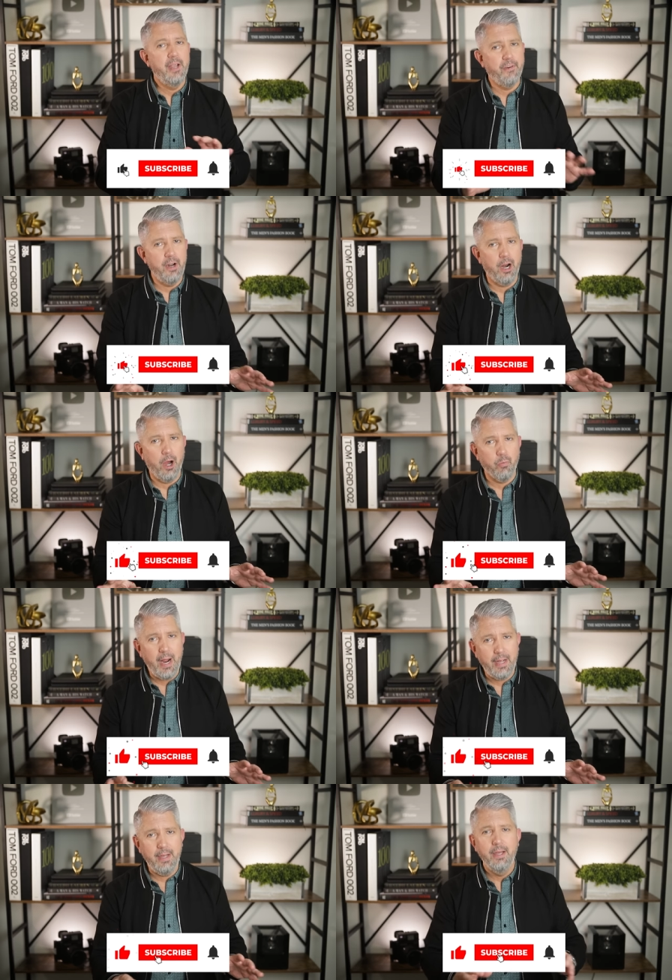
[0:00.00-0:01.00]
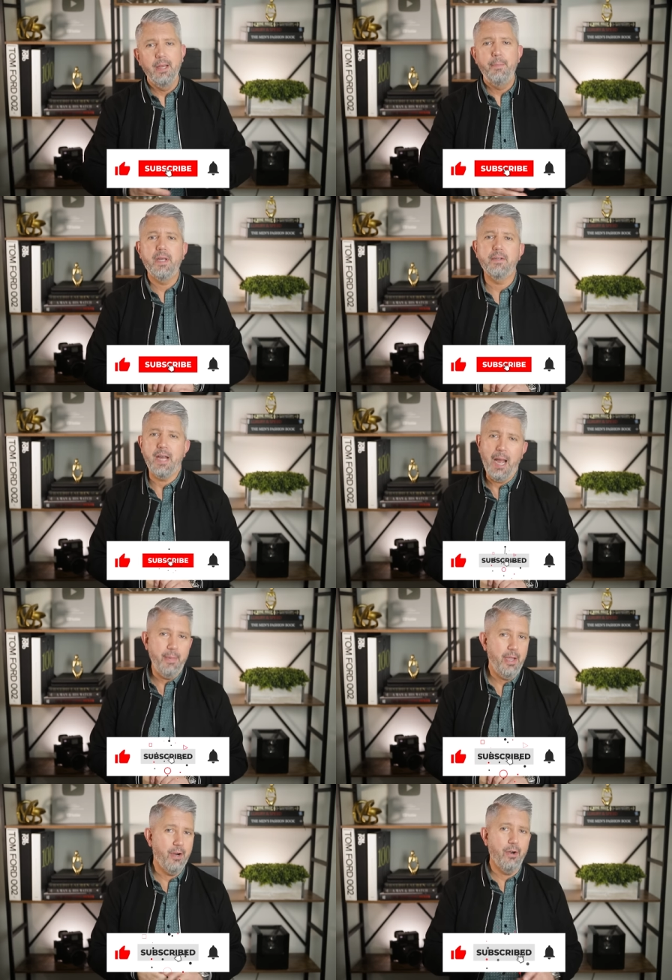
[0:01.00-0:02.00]
if you're not already, because I'm
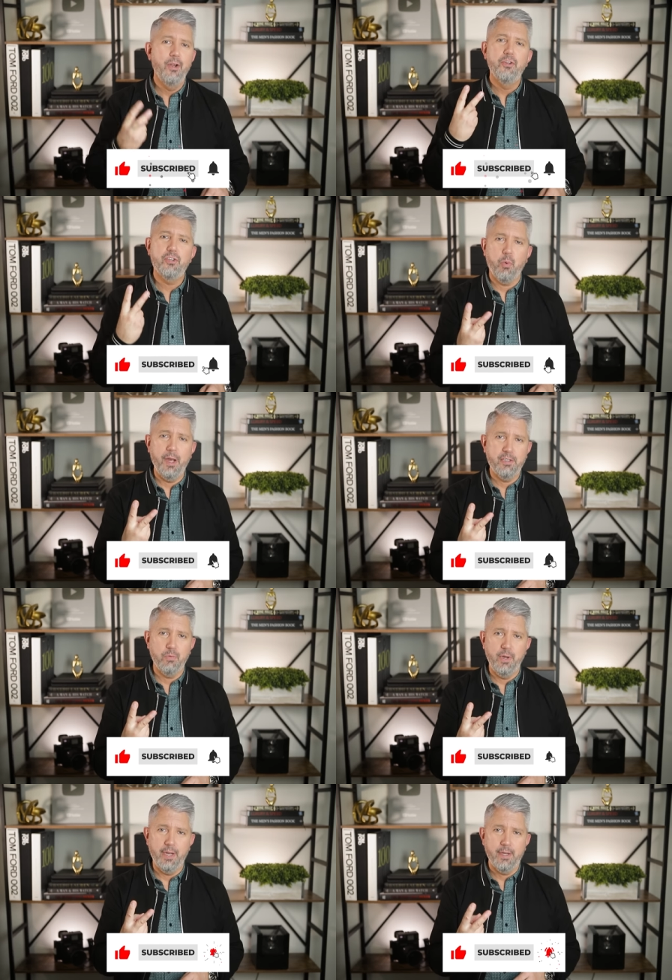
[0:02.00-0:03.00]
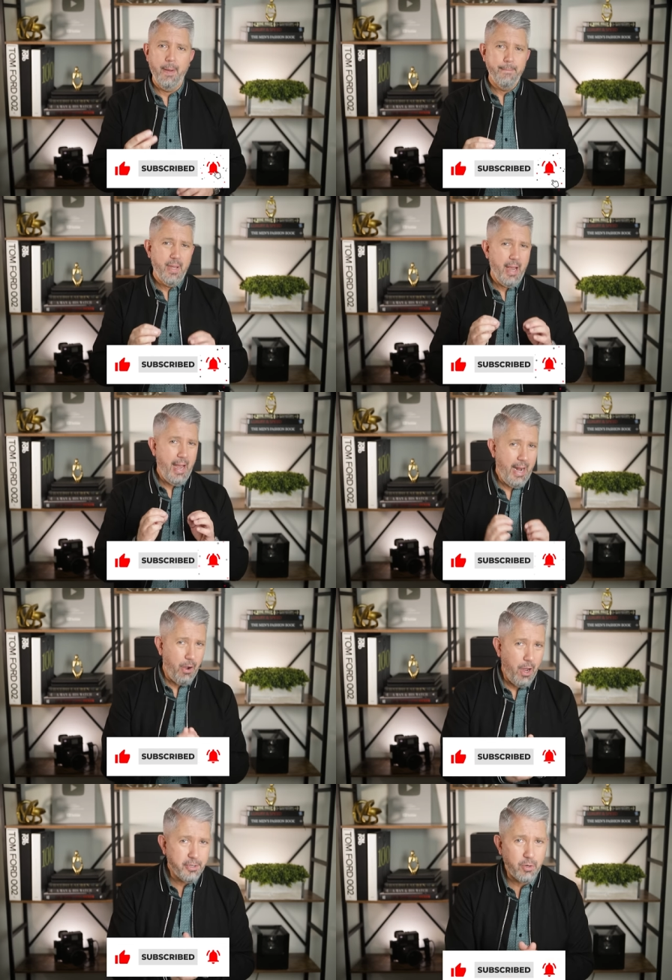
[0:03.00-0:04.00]
here twice a week. And I
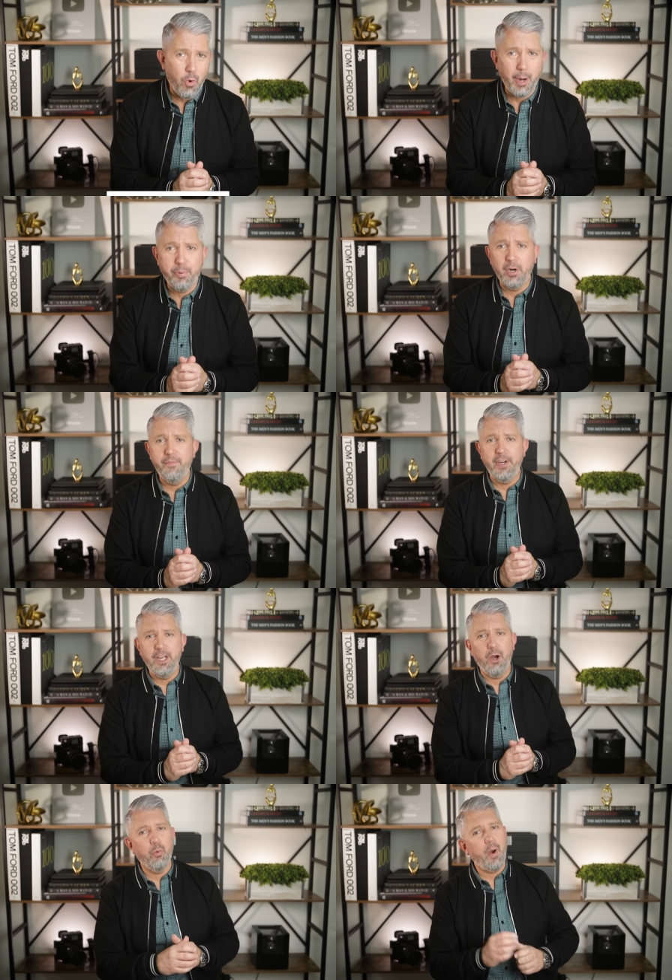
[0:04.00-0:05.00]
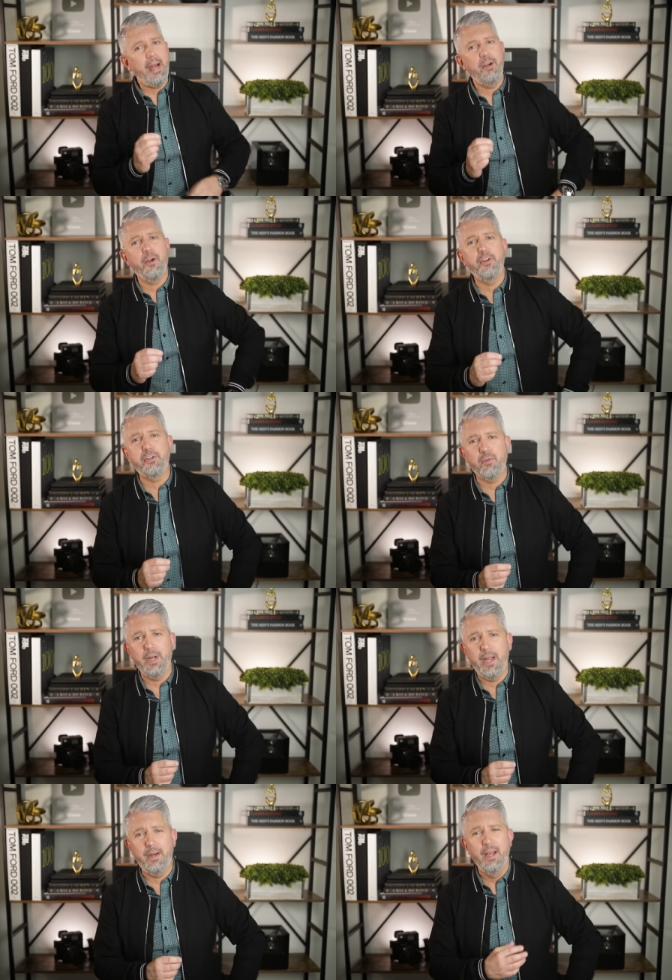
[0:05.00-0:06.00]
also want to put a video right here on the
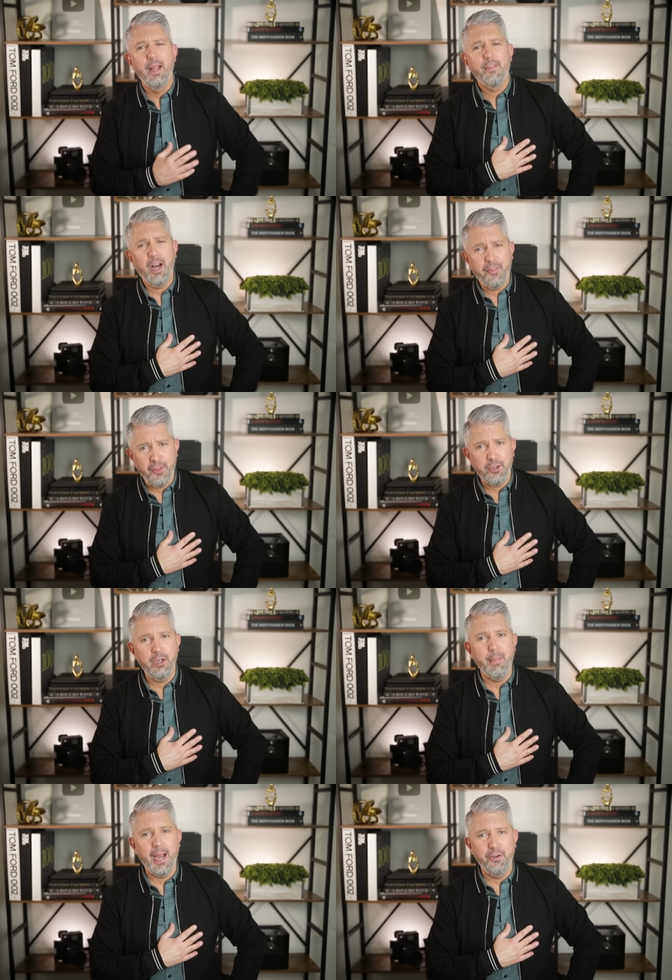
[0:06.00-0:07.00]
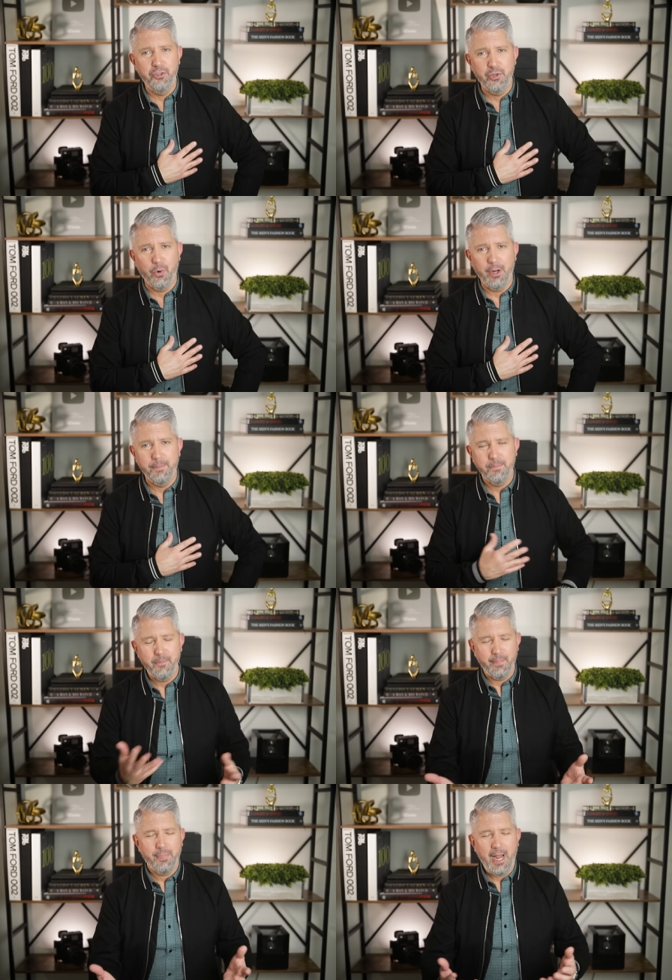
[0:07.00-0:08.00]
screen that I think you might enjoy.
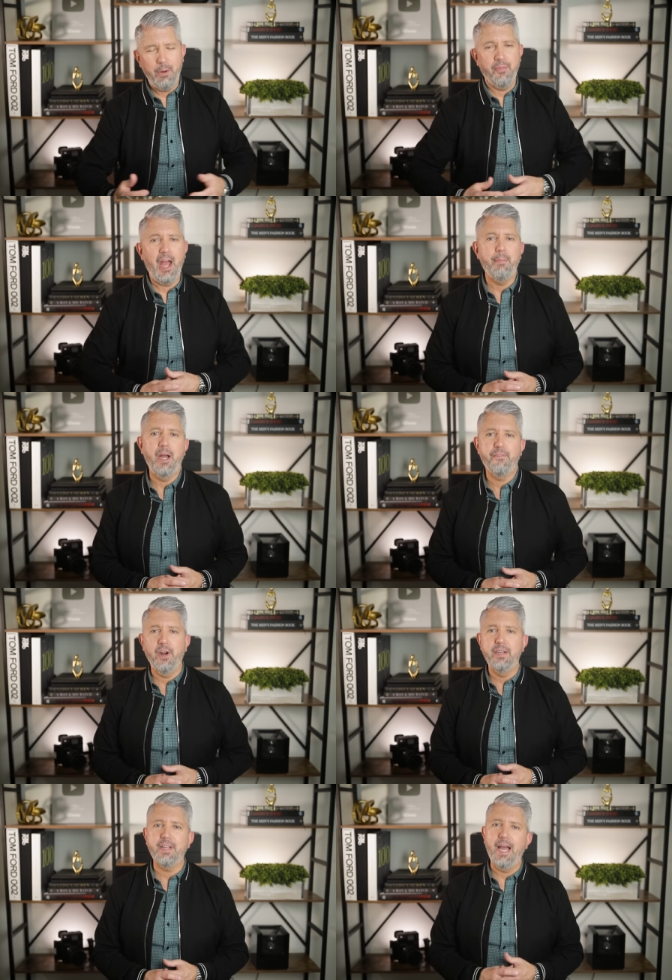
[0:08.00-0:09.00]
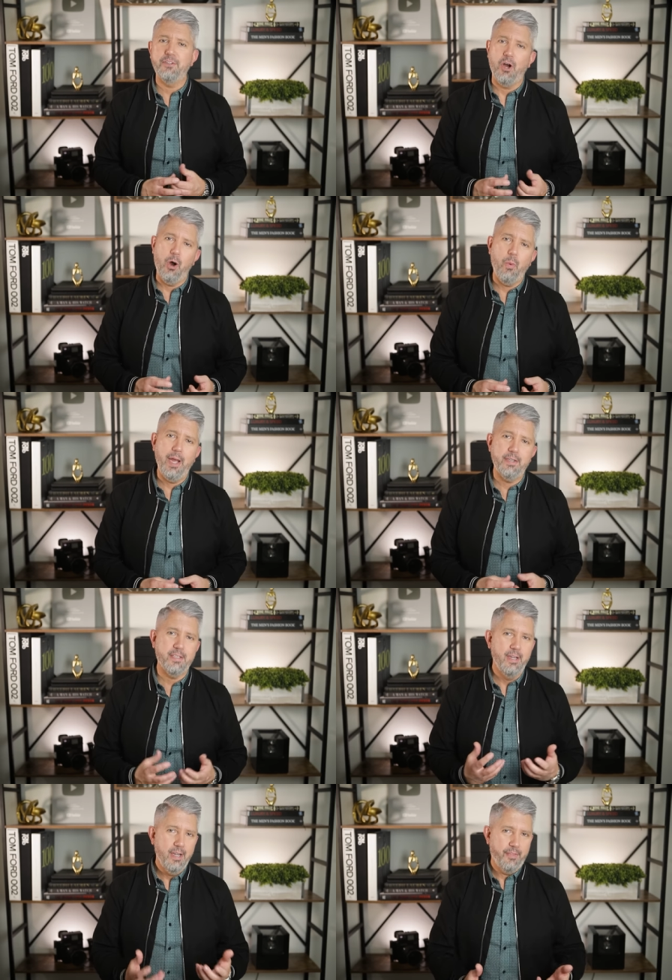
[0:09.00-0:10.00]
And with that, my friends, as
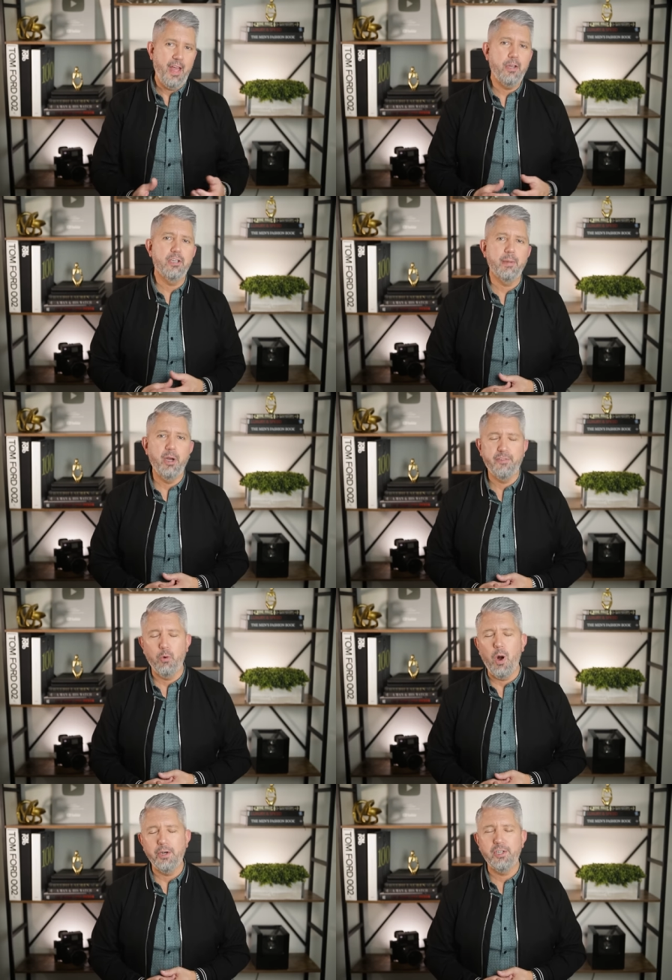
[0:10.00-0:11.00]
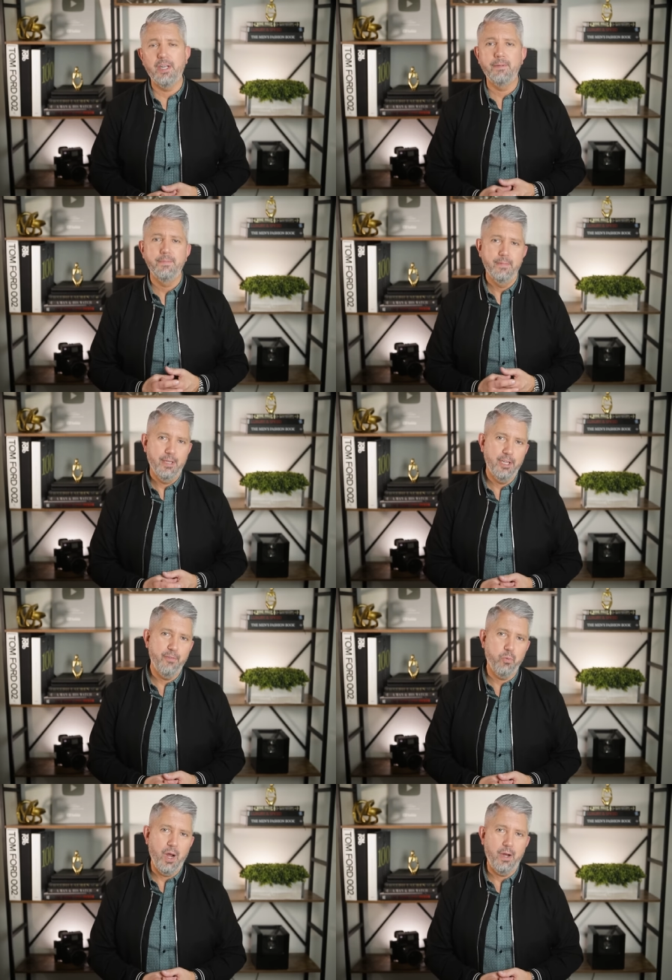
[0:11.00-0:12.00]
always, thank you so much for watching.
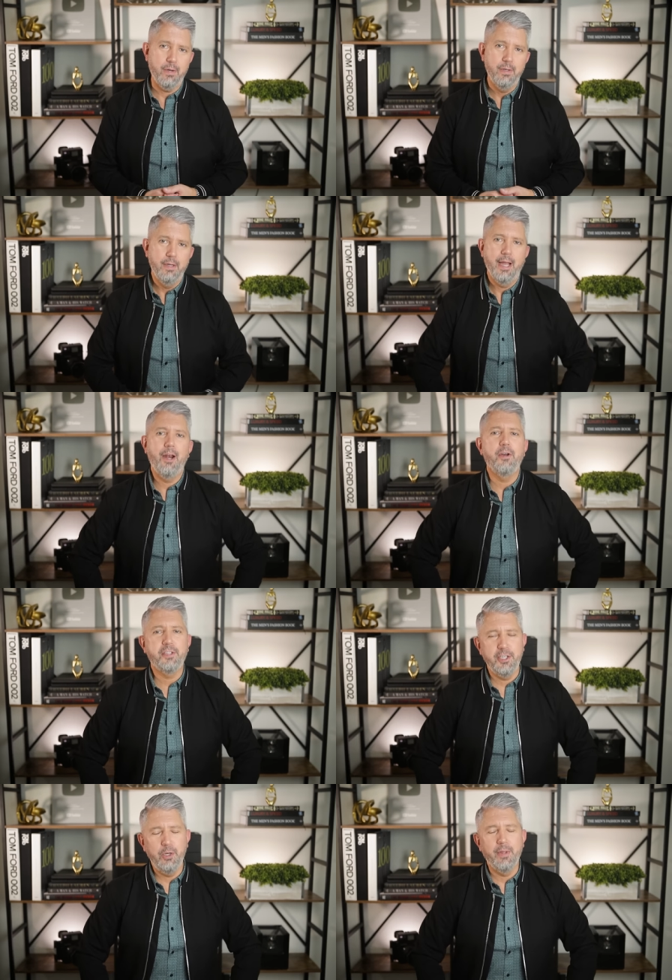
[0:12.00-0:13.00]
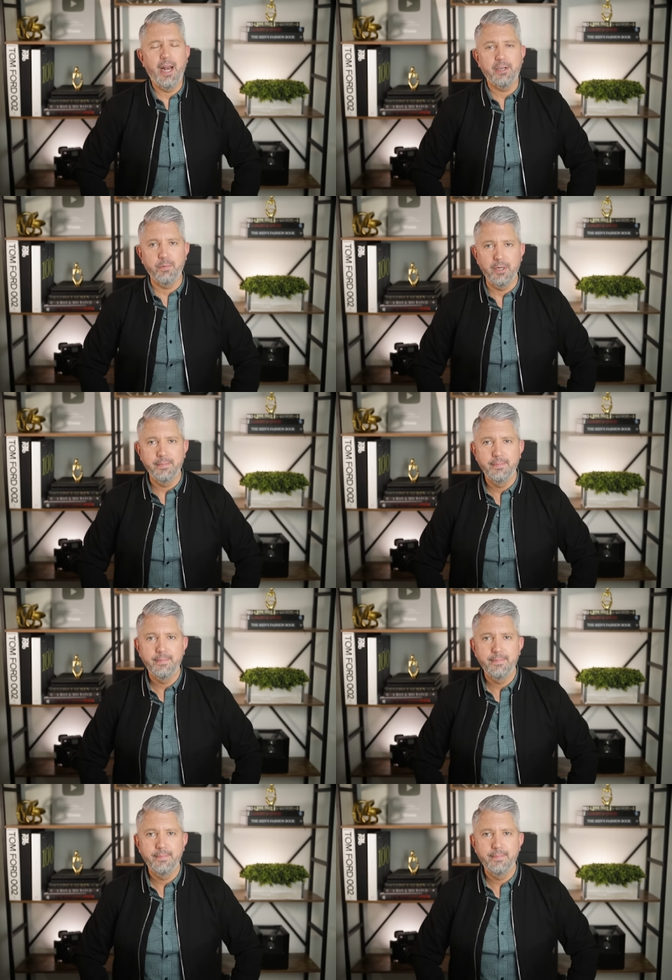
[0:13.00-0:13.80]
Live well, and I'll see you in the next one.